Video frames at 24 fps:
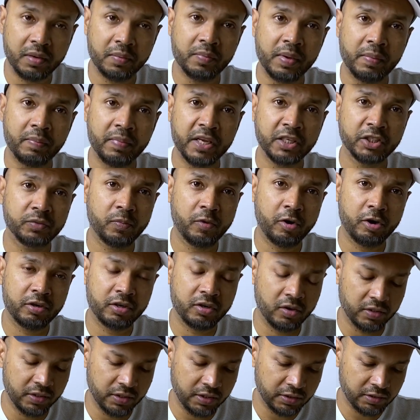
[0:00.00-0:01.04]
benchmark
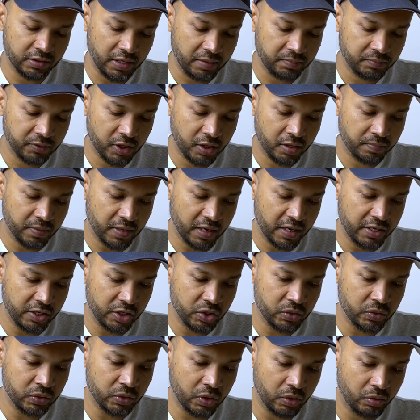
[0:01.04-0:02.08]
on this laptop, I
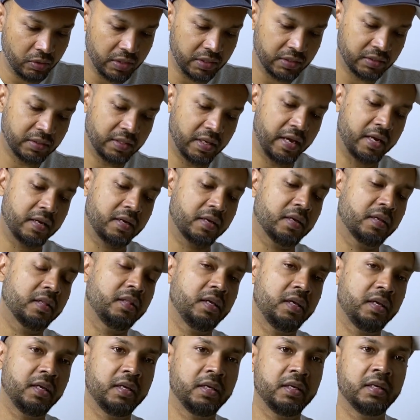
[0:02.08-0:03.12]
do notice that
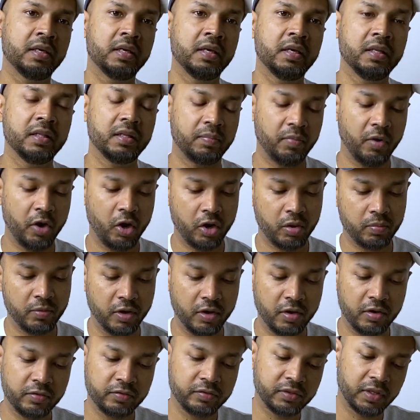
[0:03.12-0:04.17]
the bottom
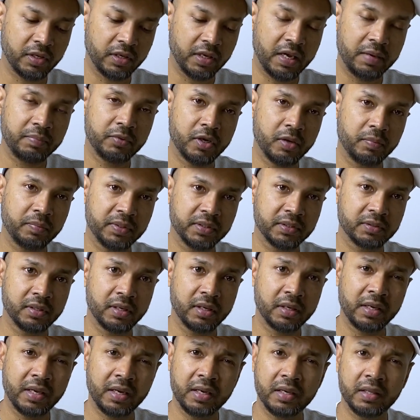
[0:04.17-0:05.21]
of the laptop is
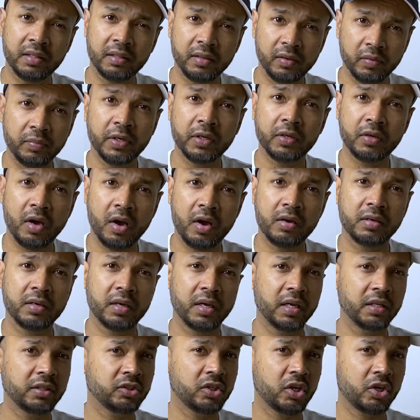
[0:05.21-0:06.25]
getting a little bit hot.
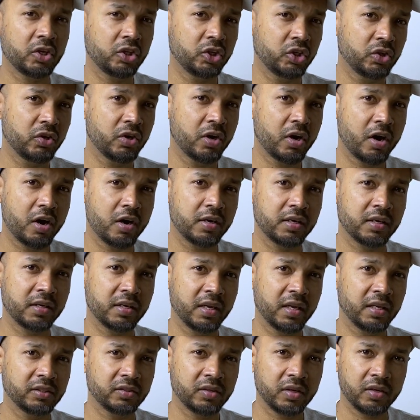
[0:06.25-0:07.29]
It's not too hot,
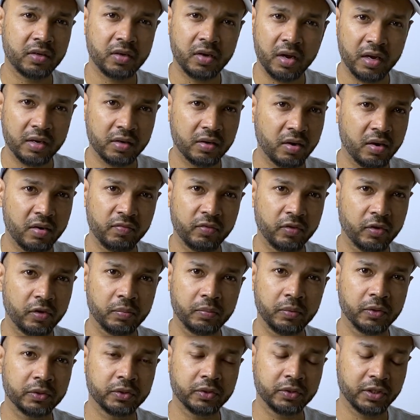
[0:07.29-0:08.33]
it's not
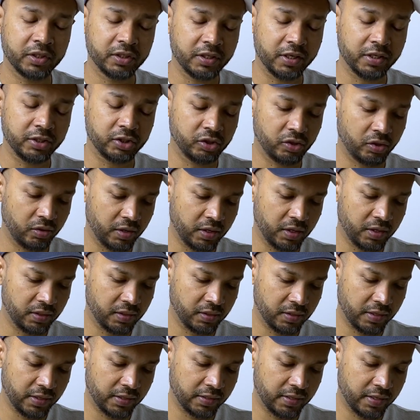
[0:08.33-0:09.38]
uncomfortable to the touch or anything
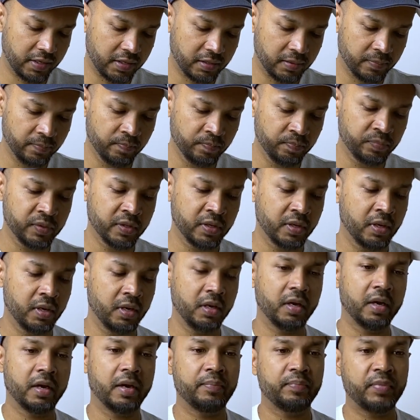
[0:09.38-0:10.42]
like that.
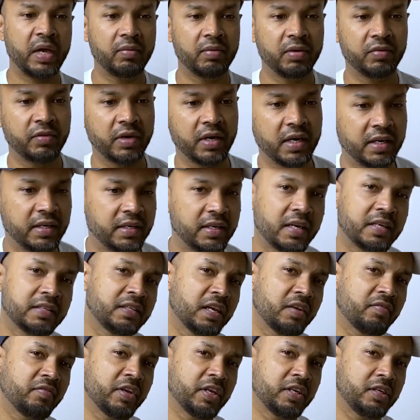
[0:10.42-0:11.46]
However, it does
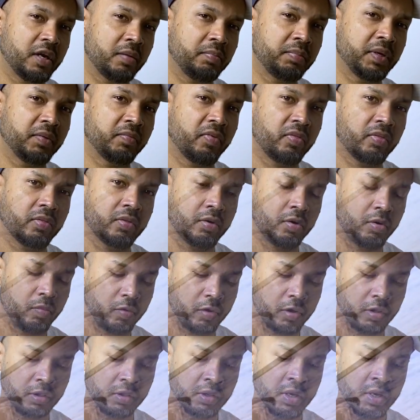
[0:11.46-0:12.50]
have adaptive thermal